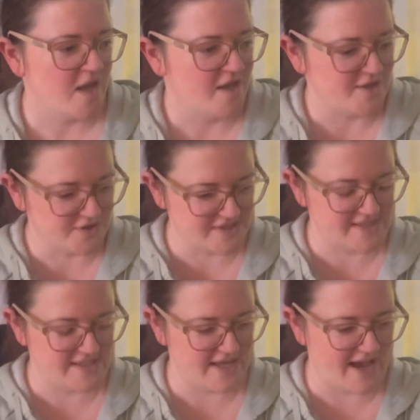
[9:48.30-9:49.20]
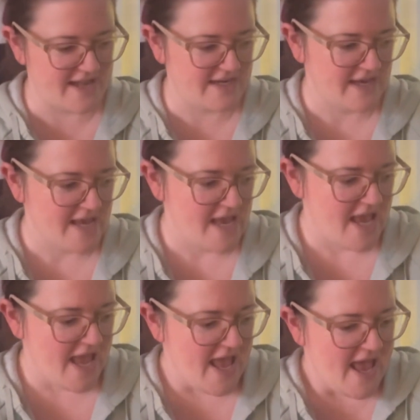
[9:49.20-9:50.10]
You'll see that.
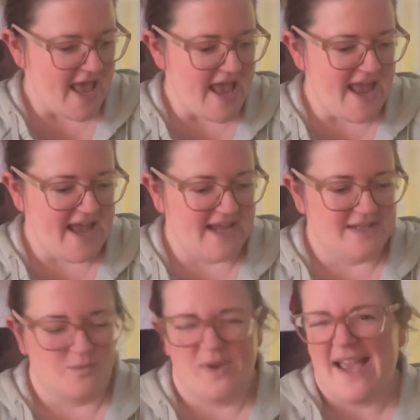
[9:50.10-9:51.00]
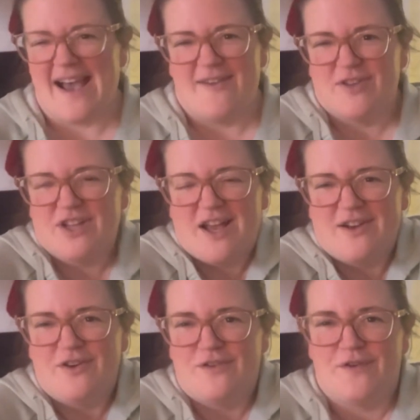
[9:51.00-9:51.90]
And we have a lot
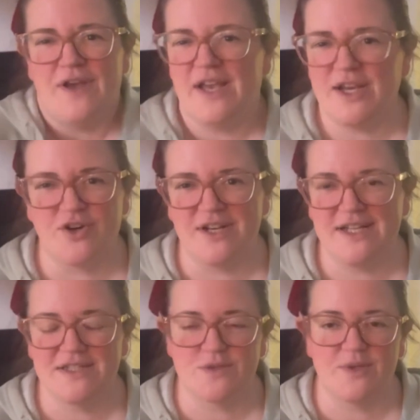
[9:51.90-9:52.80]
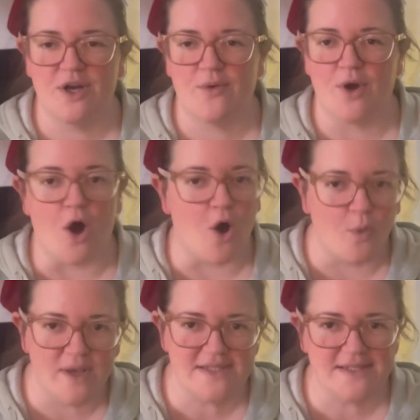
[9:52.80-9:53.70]
of ingredients we don't
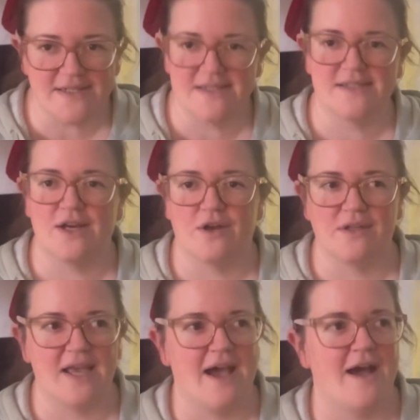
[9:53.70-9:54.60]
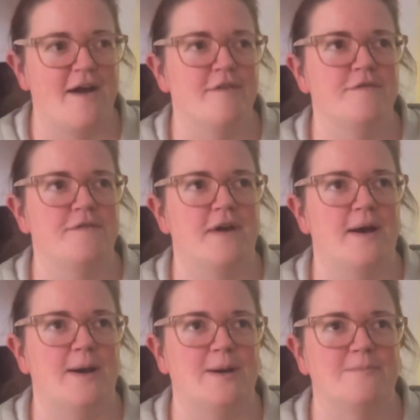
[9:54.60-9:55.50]
always necessarily have,
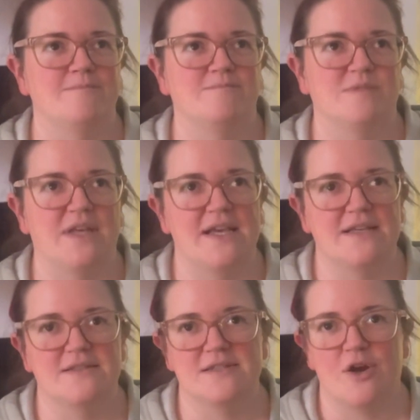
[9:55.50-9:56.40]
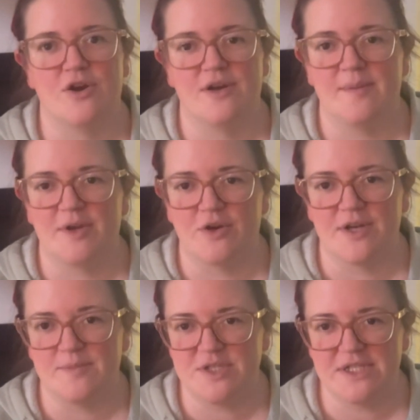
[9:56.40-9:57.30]
like sour cream and
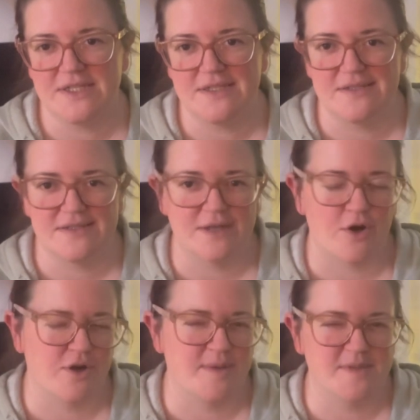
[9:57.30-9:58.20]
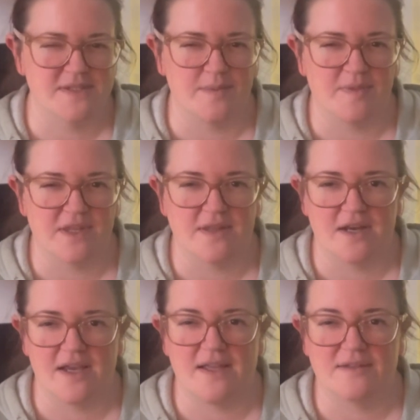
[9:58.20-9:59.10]
cream cheese. Sour cream is something that
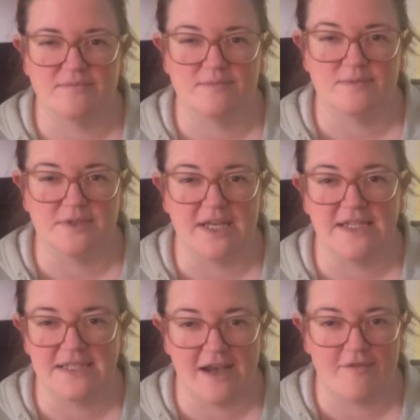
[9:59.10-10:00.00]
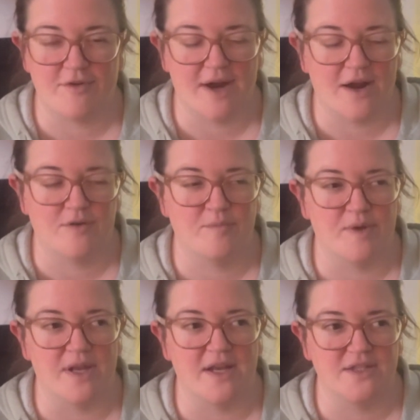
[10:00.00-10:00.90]
I like to have around,
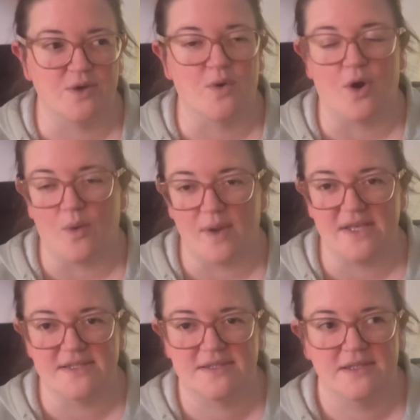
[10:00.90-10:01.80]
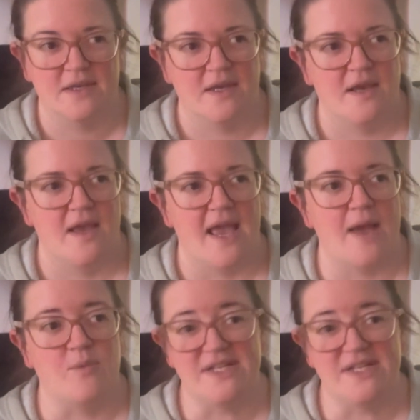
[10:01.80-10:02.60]
but I don't always. And we